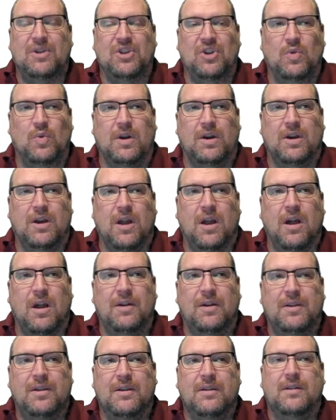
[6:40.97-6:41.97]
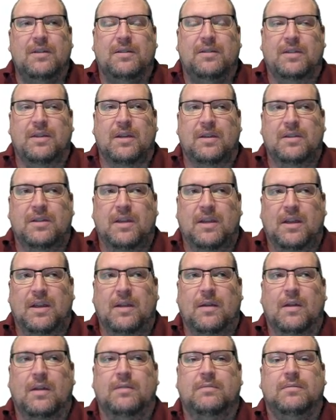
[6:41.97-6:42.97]
You work hard,
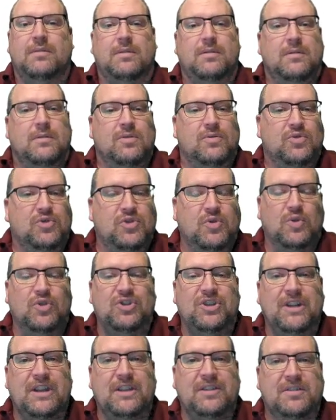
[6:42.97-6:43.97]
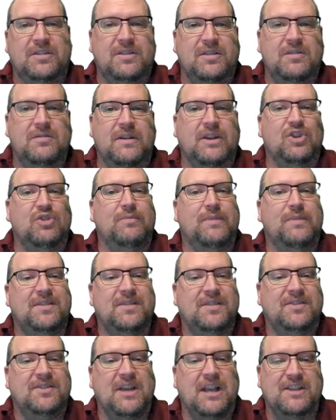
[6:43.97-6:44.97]
you do what you need to do, and you'll be
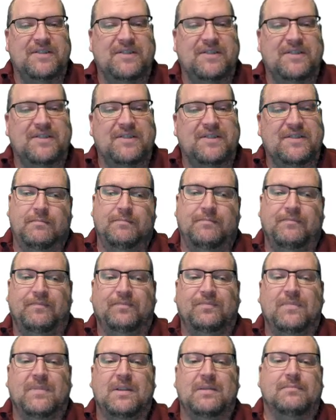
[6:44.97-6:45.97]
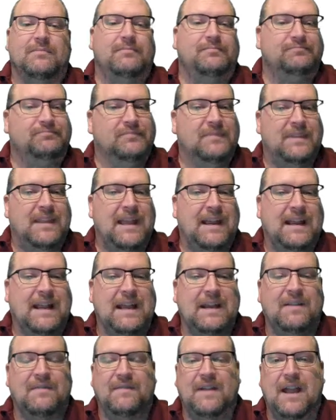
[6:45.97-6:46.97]
successful. That
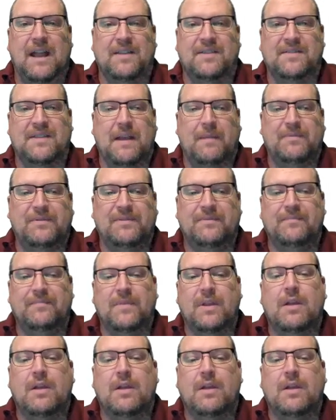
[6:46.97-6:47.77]
kind of concept.